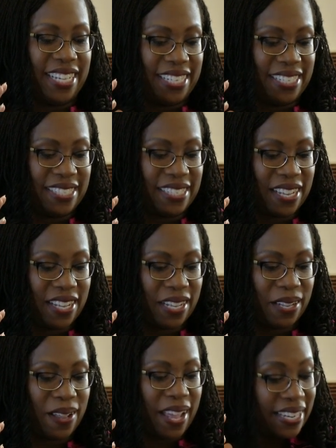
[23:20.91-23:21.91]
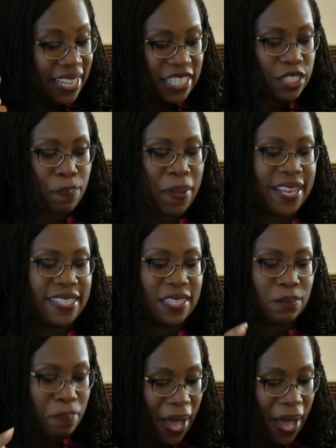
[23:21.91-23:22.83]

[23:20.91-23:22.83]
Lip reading: is an independent,